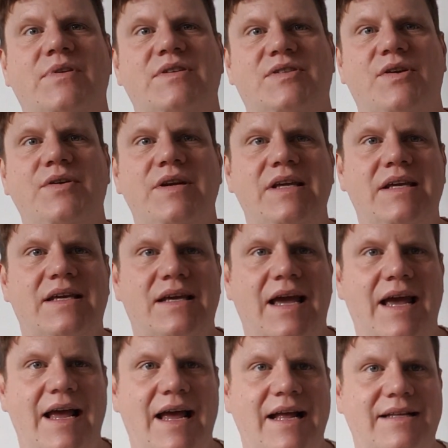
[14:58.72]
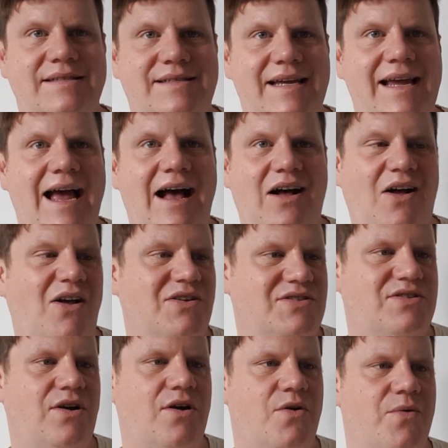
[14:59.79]
Sonic and Sega
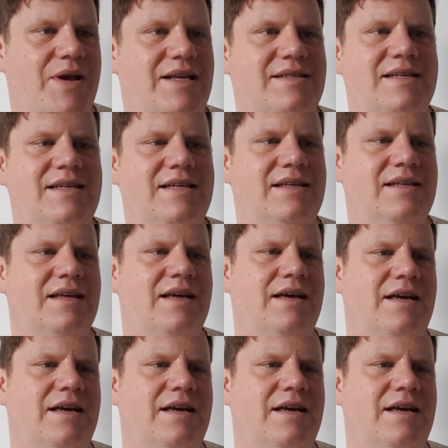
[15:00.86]
All-Star Racing.